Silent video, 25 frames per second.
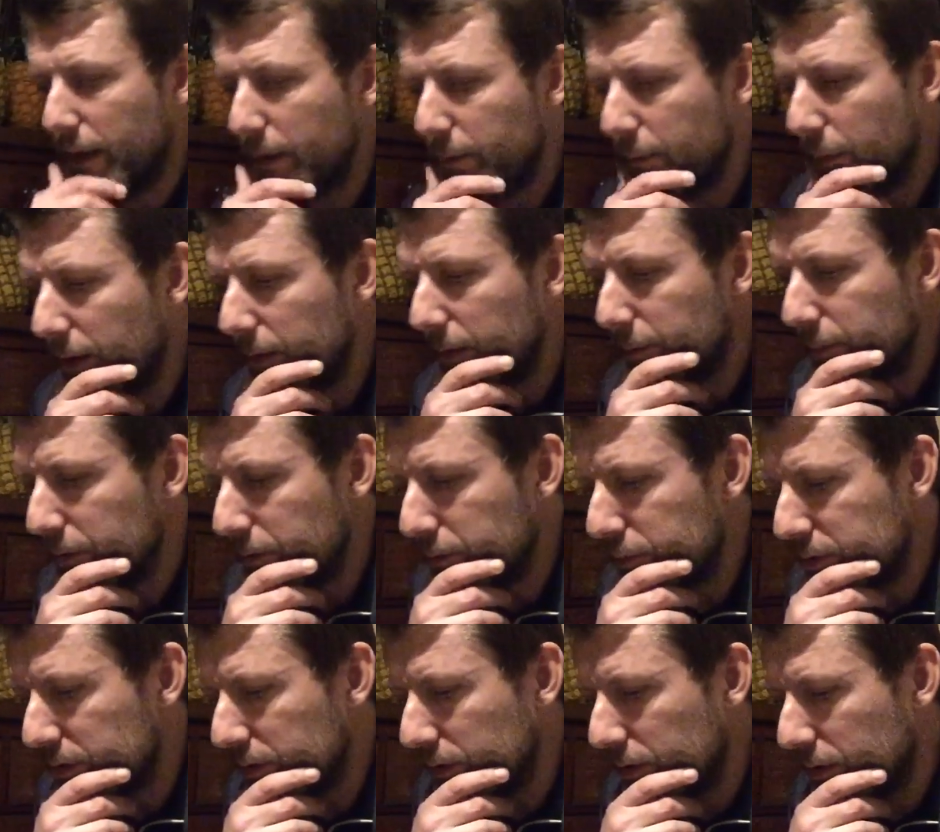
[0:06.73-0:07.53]
now. Maybe
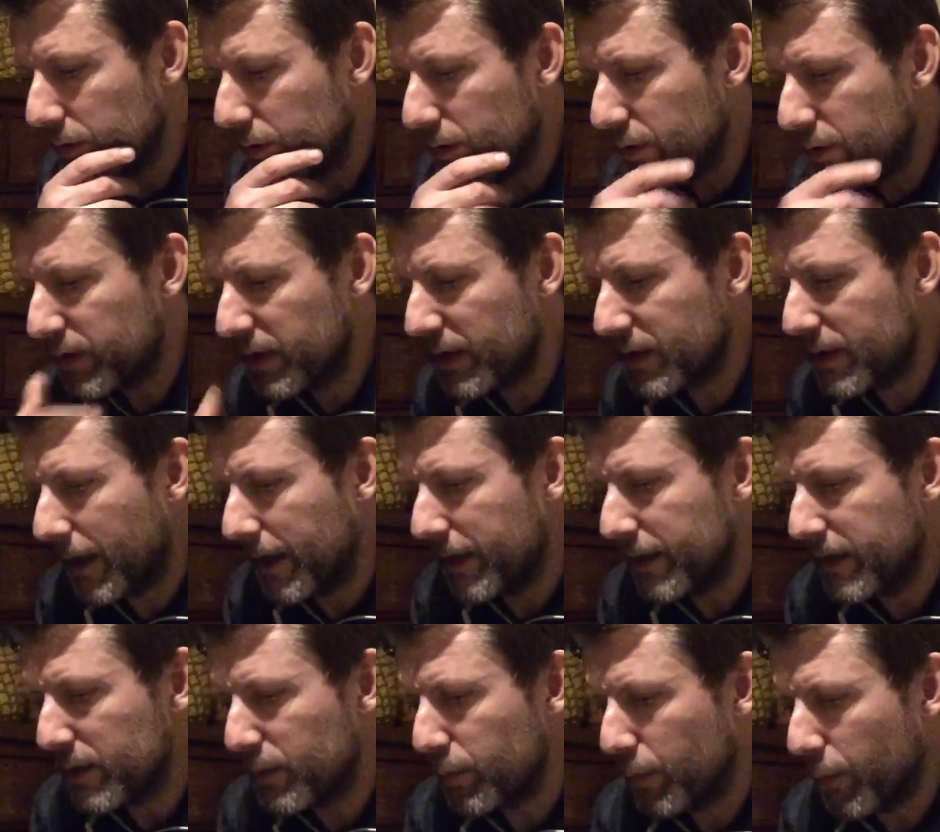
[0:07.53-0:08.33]
it was because this
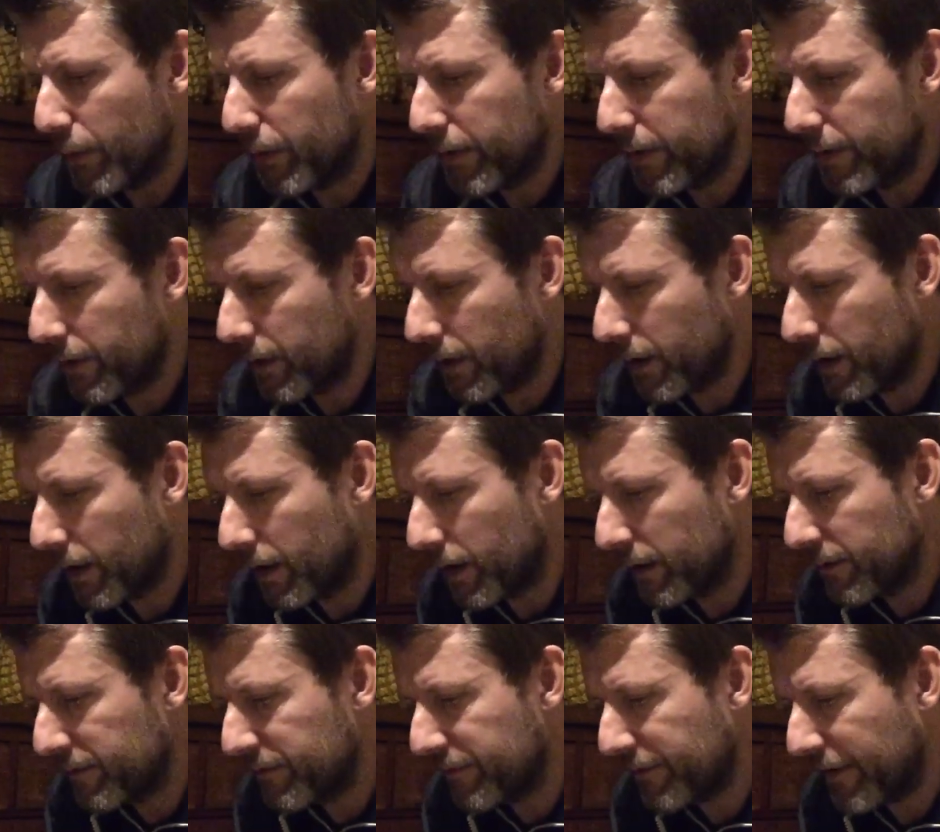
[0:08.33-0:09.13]
lady's won
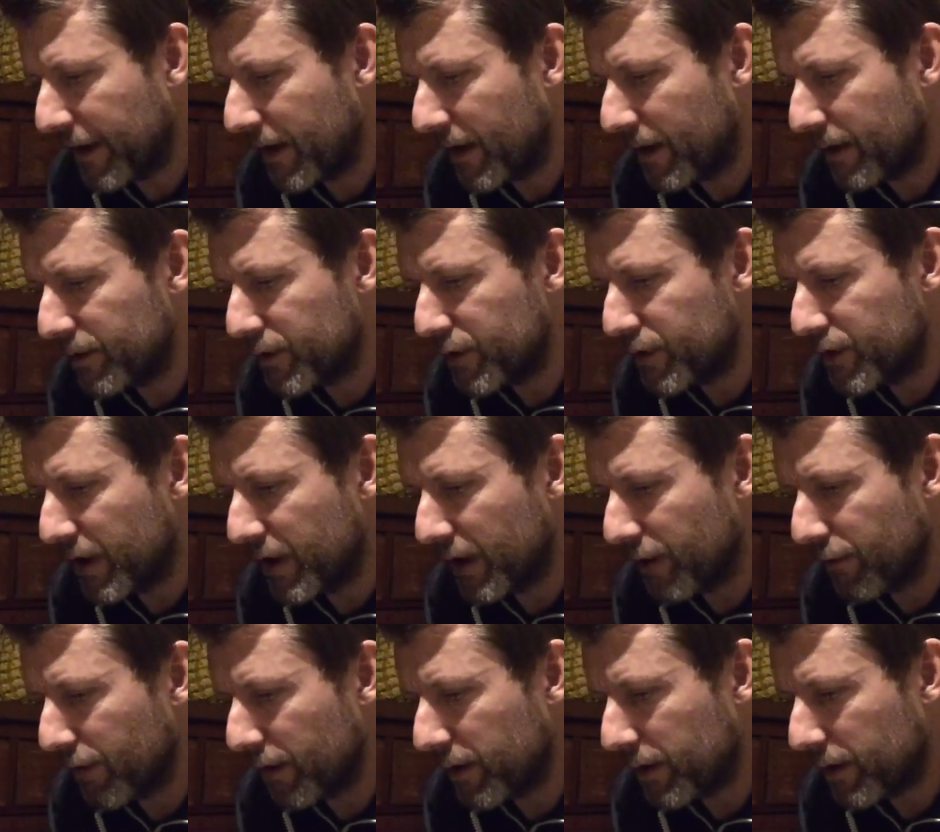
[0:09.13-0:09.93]
Fallon
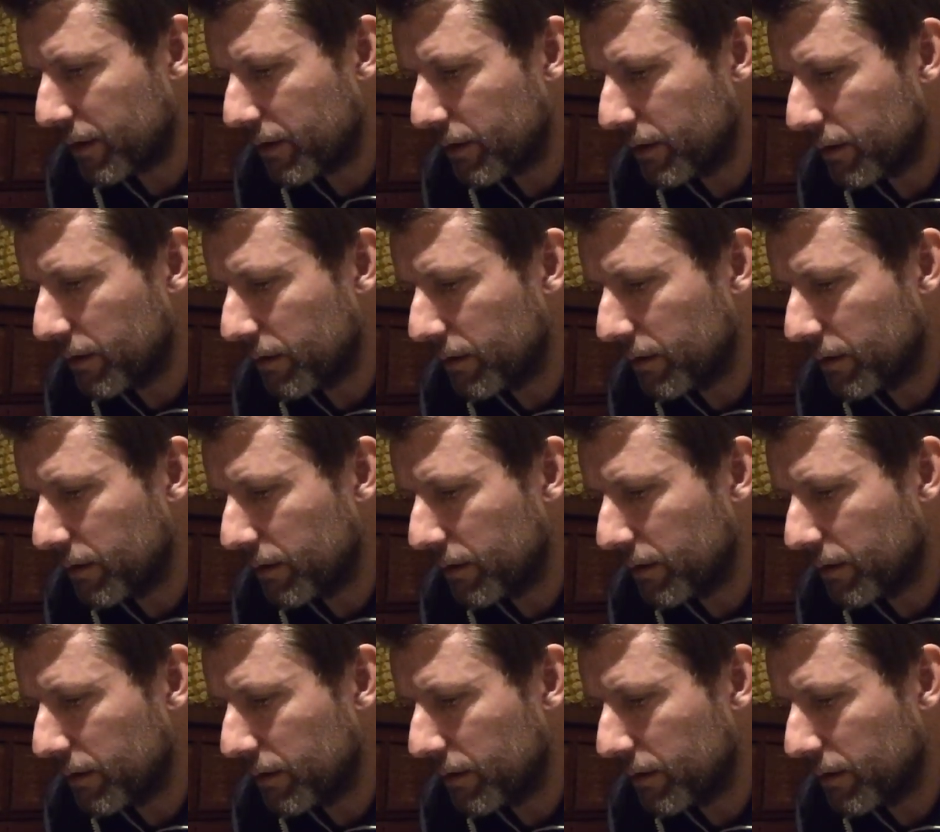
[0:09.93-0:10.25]
Sherrick.